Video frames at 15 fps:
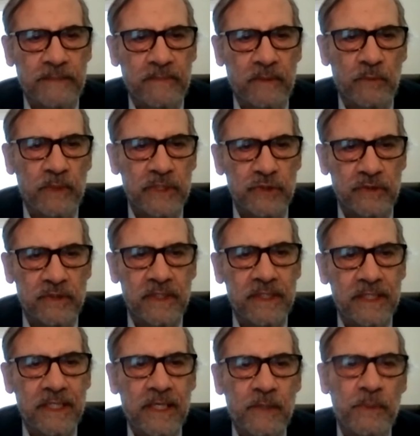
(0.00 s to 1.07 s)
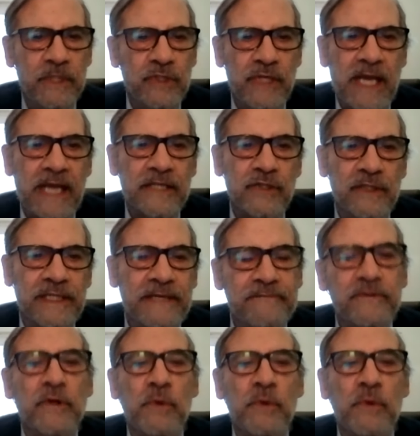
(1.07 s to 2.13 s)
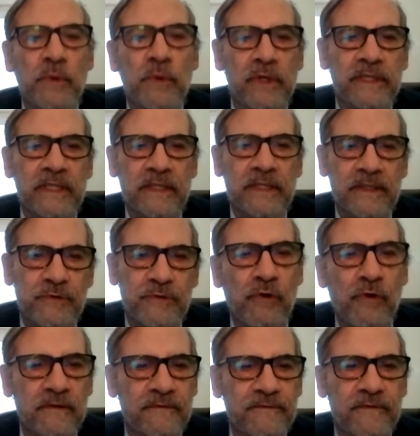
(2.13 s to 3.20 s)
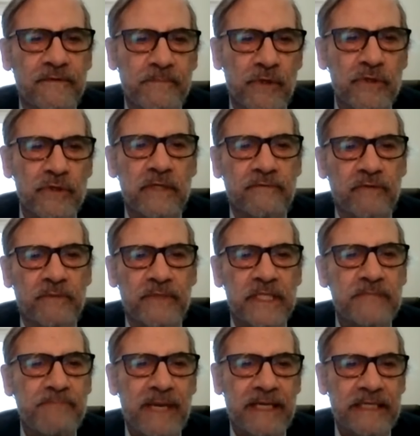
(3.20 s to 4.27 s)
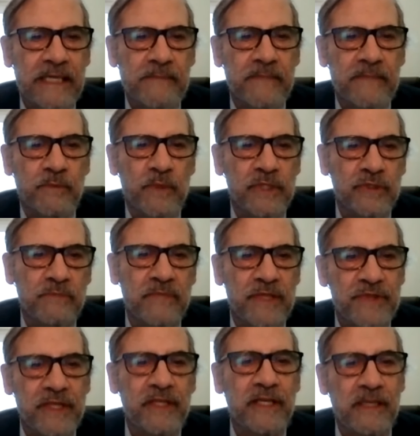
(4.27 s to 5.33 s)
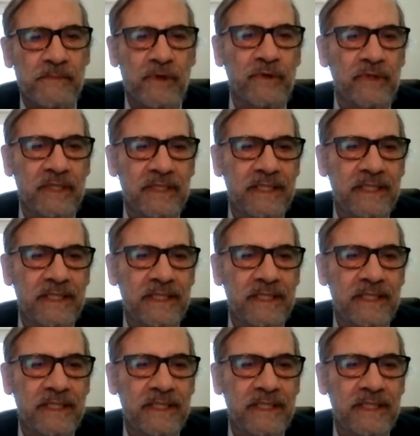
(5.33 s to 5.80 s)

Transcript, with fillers: but we should actually, even though we're in the throes of emerging from this pandemic, we should be thinking about